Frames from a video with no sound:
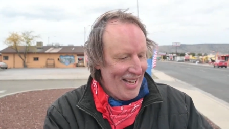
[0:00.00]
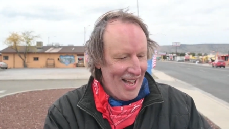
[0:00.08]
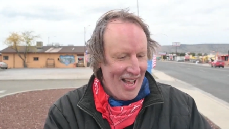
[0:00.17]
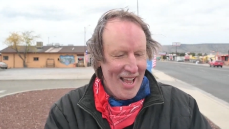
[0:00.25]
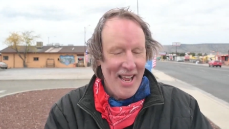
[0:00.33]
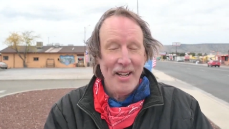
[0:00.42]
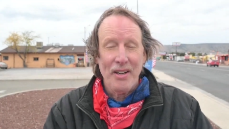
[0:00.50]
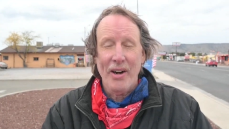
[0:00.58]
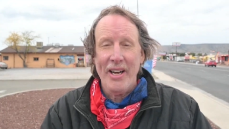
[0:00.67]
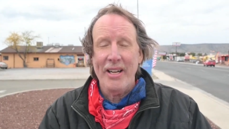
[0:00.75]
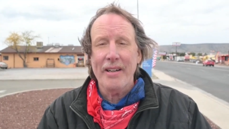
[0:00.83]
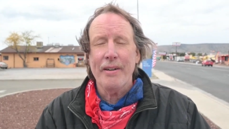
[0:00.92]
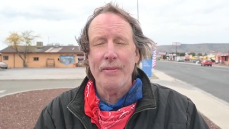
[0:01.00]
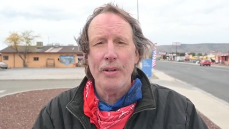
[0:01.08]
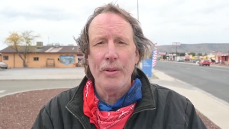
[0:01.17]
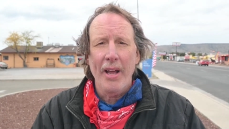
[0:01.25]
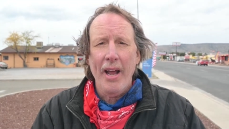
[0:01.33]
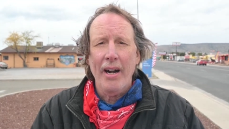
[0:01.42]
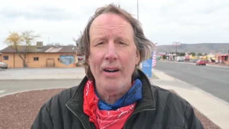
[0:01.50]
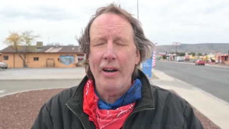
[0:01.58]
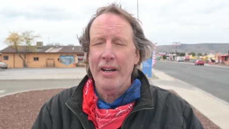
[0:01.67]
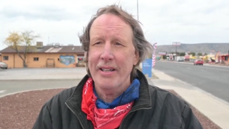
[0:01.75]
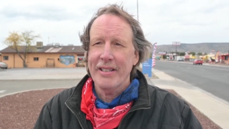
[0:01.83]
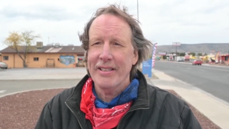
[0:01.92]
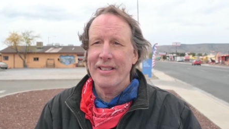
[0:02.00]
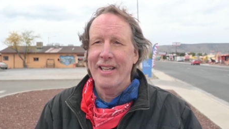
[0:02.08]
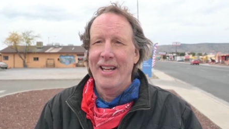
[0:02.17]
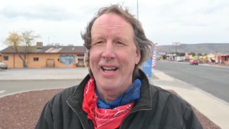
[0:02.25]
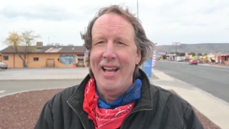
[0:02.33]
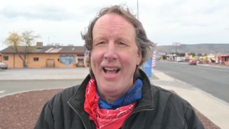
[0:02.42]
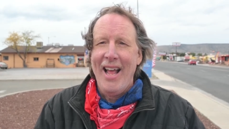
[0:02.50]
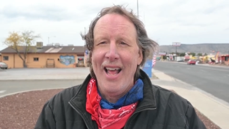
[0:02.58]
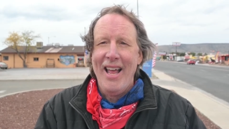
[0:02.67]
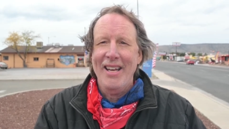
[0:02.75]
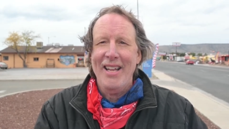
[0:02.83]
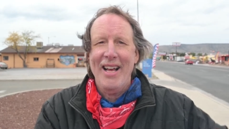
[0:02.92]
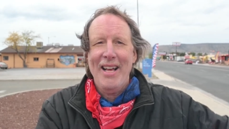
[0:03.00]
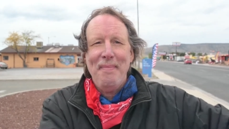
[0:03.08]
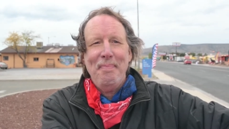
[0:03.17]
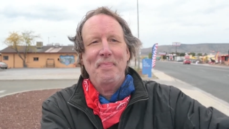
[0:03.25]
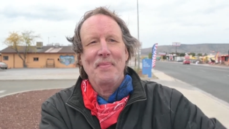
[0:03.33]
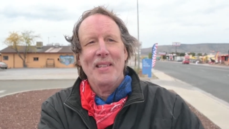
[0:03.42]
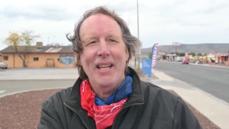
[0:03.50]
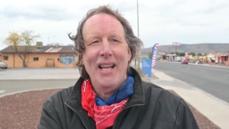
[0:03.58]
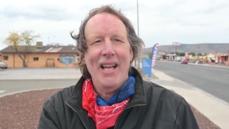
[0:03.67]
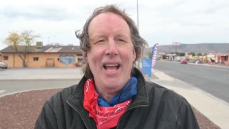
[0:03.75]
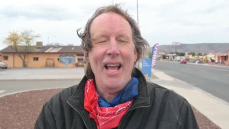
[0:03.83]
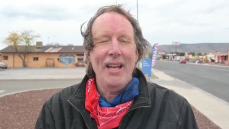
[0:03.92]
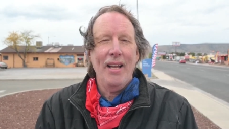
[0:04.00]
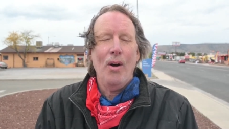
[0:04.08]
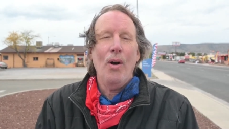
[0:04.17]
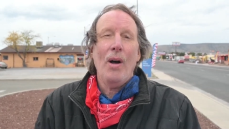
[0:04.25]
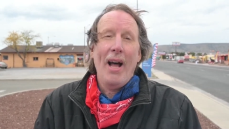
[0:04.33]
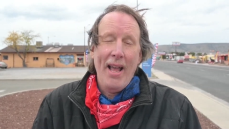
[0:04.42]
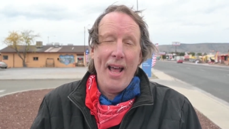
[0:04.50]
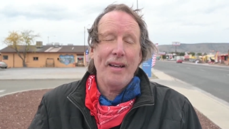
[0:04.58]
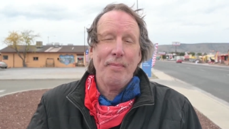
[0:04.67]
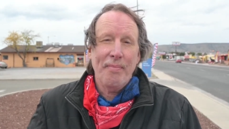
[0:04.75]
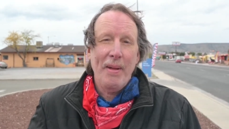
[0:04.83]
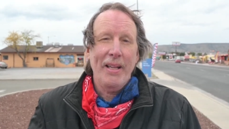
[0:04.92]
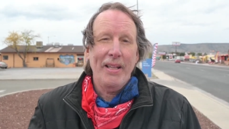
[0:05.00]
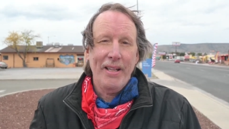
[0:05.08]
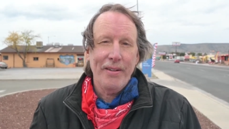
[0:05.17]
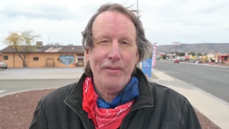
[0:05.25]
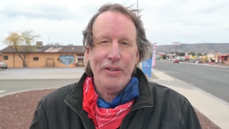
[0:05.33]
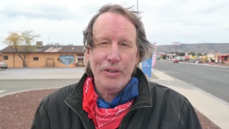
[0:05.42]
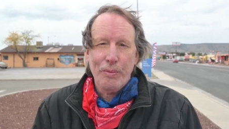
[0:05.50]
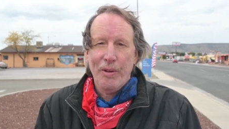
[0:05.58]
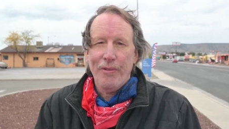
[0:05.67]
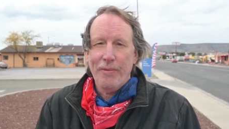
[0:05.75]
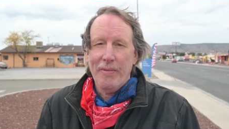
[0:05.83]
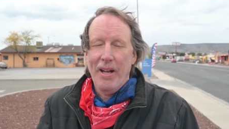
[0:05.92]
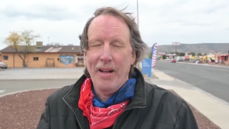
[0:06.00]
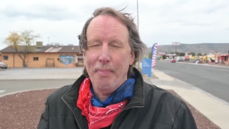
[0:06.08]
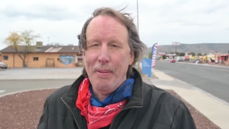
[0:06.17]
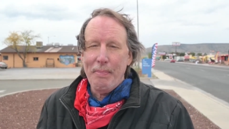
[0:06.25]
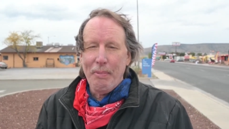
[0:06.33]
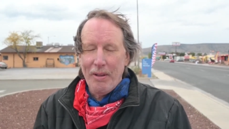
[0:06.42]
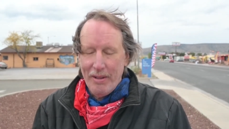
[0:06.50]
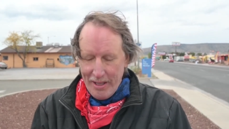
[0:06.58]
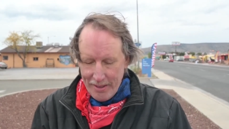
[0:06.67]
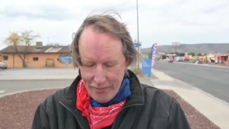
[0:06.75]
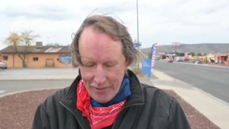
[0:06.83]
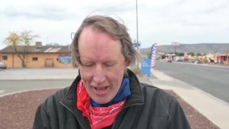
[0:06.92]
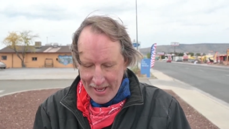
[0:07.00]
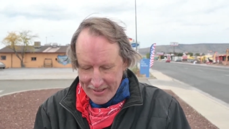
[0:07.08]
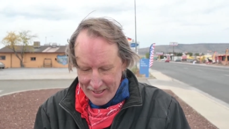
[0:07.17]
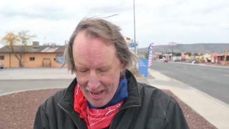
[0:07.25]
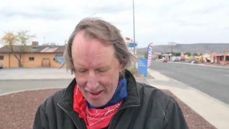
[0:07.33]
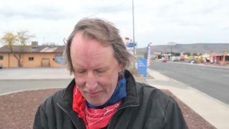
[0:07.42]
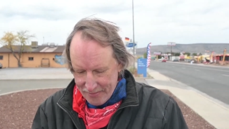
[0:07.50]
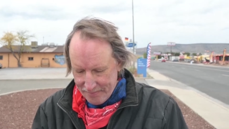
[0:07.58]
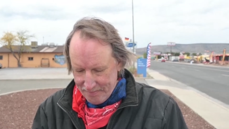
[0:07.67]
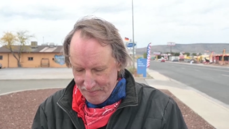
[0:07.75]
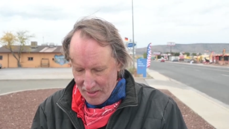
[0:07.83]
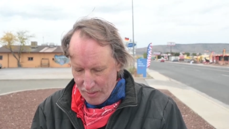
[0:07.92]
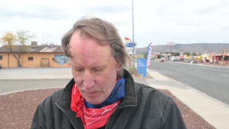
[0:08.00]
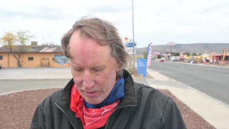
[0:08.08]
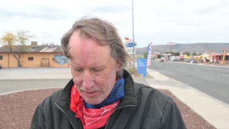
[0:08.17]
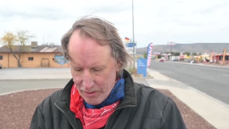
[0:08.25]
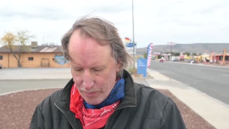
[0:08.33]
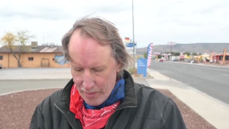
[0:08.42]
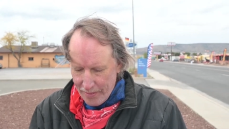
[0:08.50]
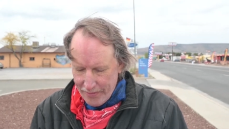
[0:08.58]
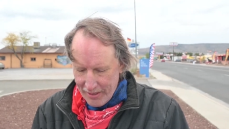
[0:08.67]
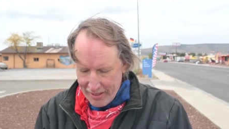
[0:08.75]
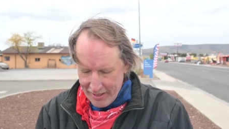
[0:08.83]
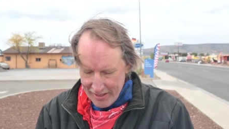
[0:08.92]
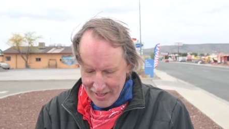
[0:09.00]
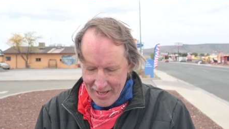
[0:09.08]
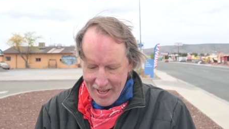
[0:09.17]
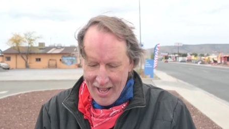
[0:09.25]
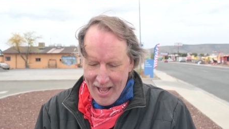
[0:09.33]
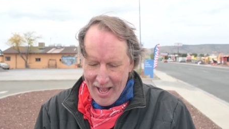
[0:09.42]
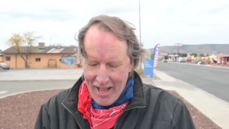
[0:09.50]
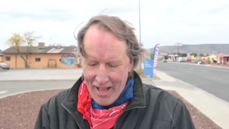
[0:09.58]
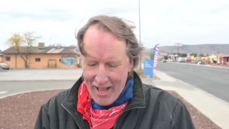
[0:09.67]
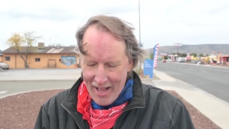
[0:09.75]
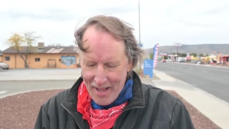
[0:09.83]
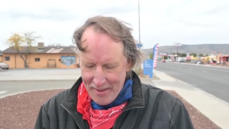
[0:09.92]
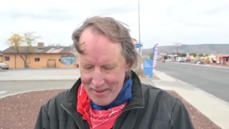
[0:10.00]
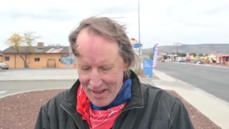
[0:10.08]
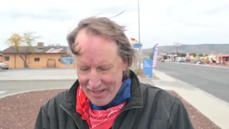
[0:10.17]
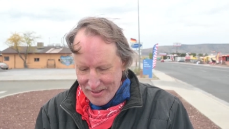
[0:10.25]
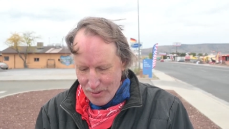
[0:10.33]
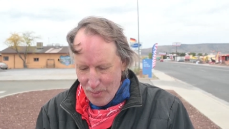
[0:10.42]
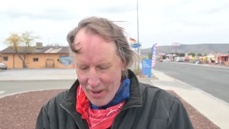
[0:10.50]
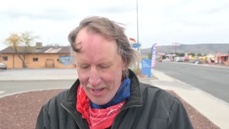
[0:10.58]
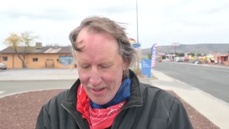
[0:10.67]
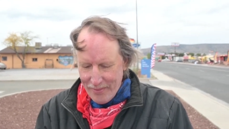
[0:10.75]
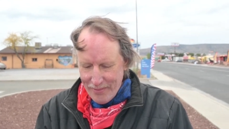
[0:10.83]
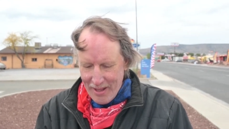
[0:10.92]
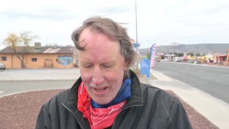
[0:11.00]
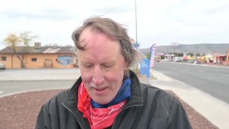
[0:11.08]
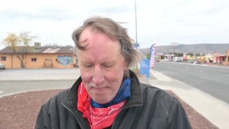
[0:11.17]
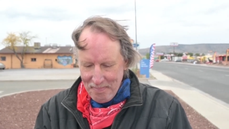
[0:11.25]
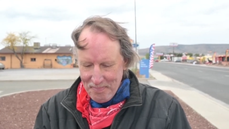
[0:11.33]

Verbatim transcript: I had a great interview there, and uh, and oh, I had many interviews with uh, people in Flagstaff that were terrific uh, as a way of uh,